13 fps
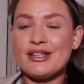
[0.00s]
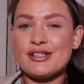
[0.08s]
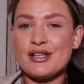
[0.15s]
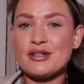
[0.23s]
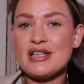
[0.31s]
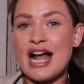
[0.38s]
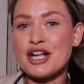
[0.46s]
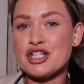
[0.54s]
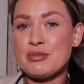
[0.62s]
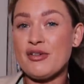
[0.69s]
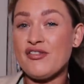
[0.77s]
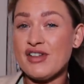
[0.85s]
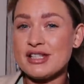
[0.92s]
So to actually
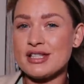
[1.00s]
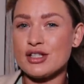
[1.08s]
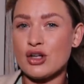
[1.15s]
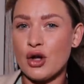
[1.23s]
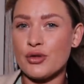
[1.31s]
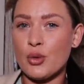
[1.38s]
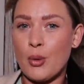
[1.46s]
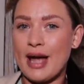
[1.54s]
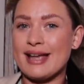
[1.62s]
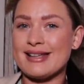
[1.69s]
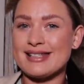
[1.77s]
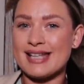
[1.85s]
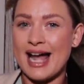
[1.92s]
be fitted on the
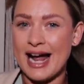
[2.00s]
waist